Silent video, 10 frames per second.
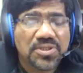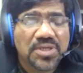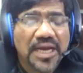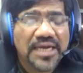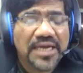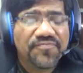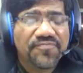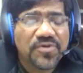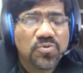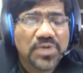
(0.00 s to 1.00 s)
And if we
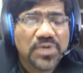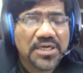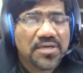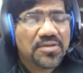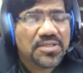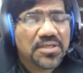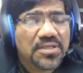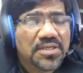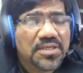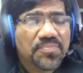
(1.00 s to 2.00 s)
do that, the
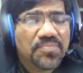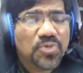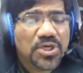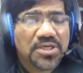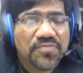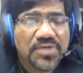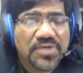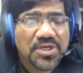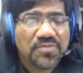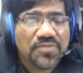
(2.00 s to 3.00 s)

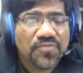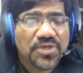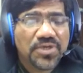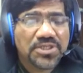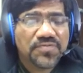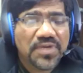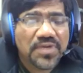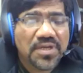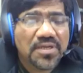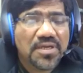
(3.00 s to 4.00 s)
productivity of the forest will
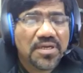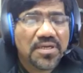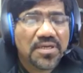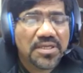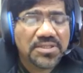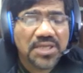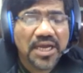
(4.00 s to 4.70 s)
increase,